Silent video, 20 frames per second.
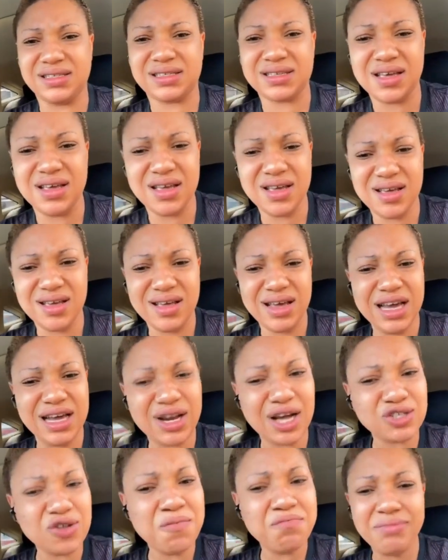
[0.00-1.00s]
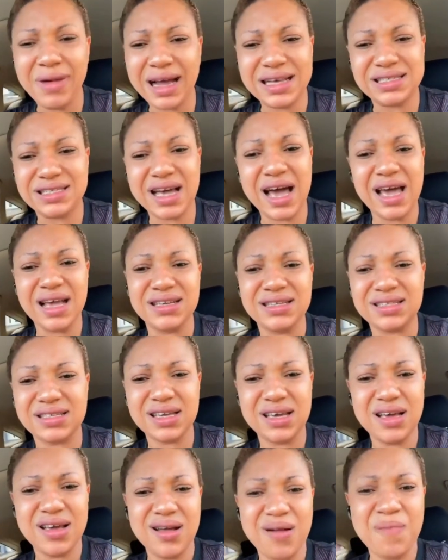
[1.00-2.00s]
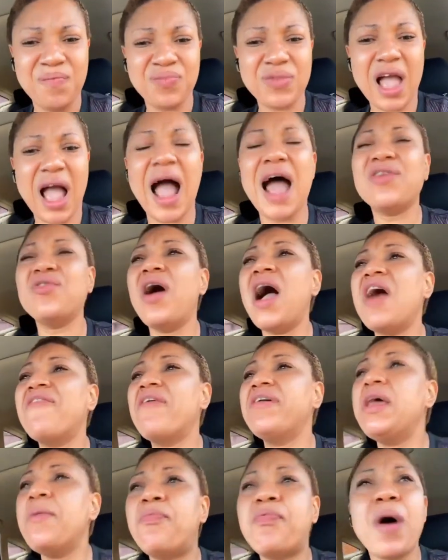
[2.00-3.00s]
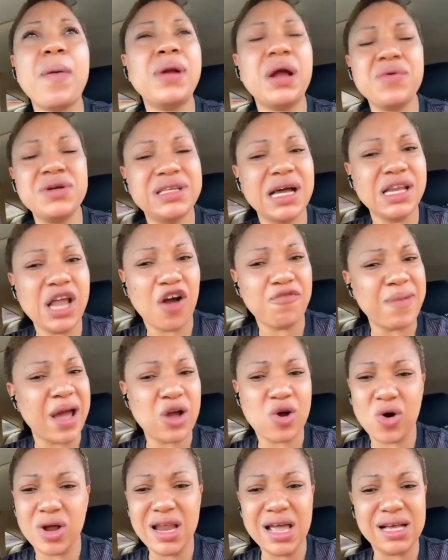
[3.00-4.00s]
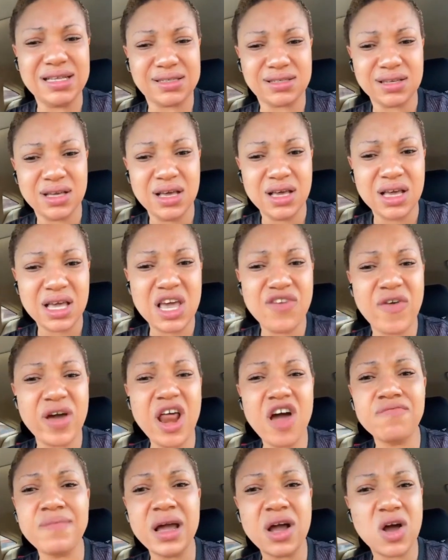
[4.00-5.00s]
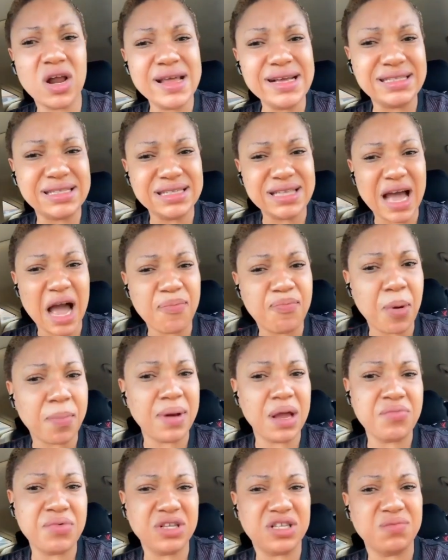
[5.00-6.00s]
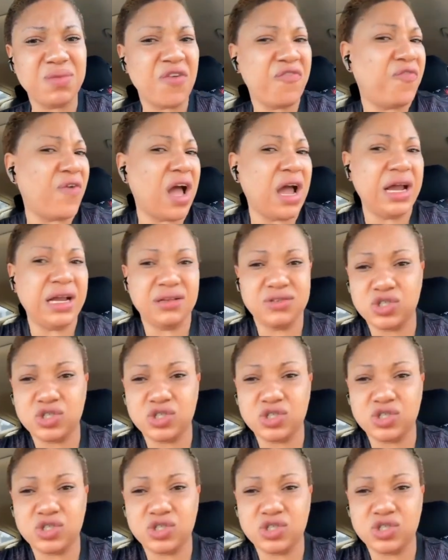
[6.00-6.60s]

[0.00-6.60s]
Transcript: I don't have any problem with any of my colleagues. If any of my colleagues see they have problem with me, fine, sort yourself out. Not with me.